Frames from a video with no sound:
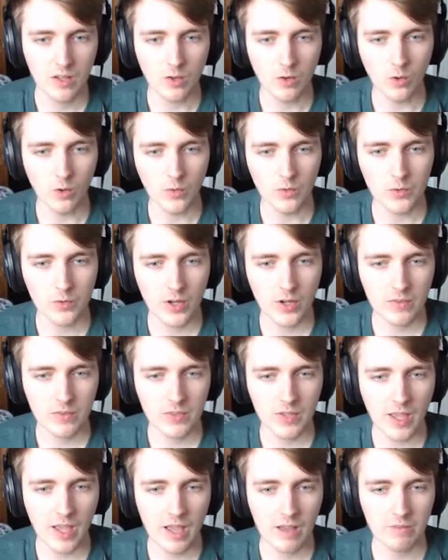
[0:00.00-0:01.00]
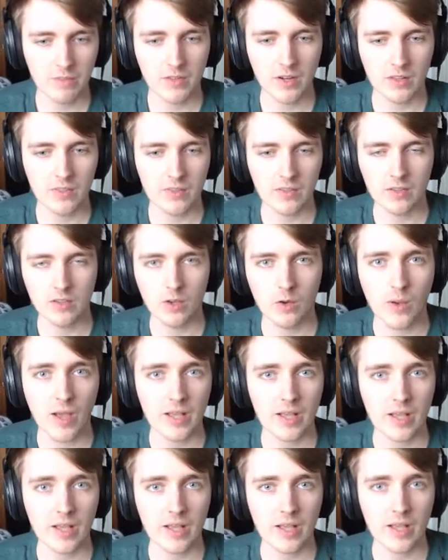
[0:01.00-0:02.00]
All the drafts I have that I think go
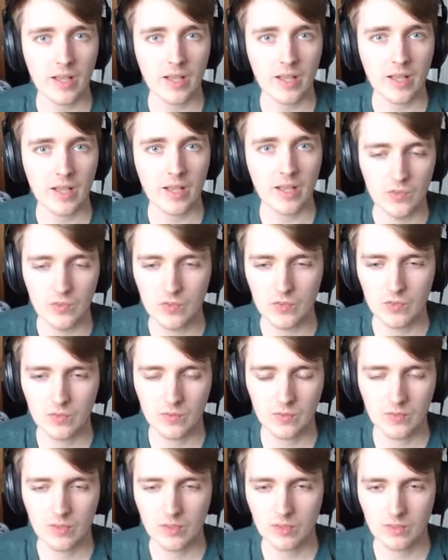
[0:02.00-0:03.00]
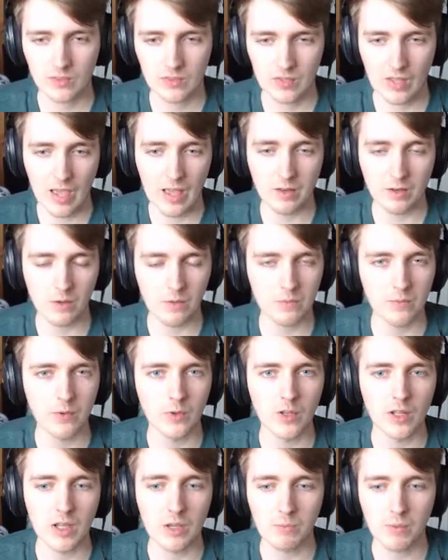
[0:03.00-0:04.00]
excellent just end up
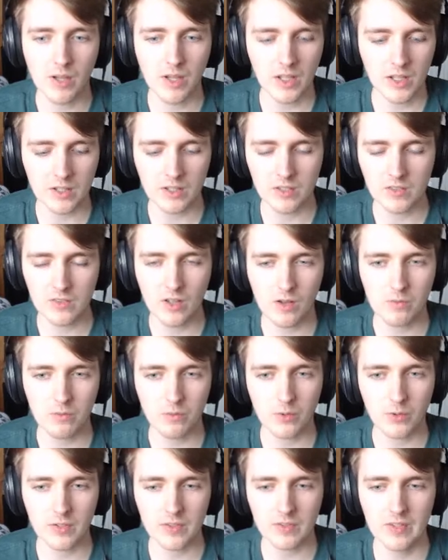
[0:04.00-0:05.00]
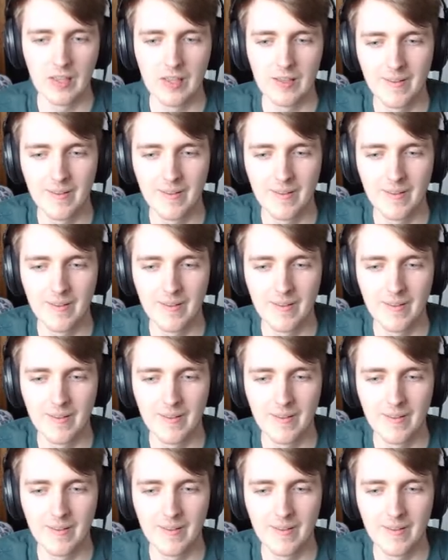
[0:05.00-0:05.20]
falling apart, and the stuff where it's